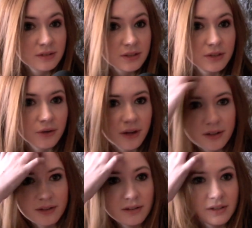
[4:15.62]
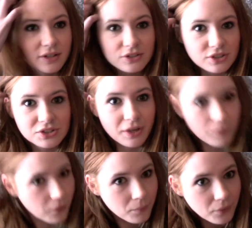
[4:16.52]
you can just
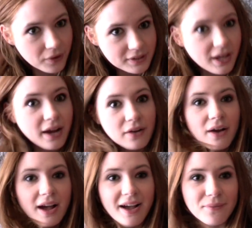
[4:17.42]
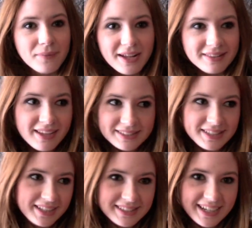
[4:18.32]
jump on board now, and that's
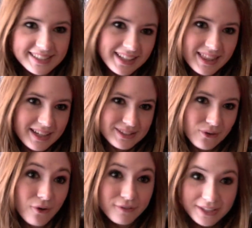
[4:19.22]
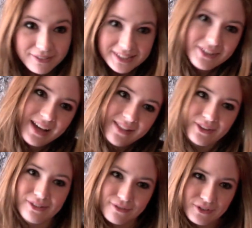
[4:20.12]
the exciting thing. So hopefully we do get
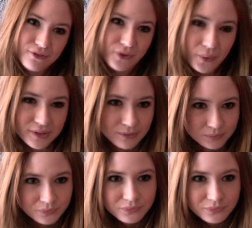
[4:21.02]
lots of new viewers.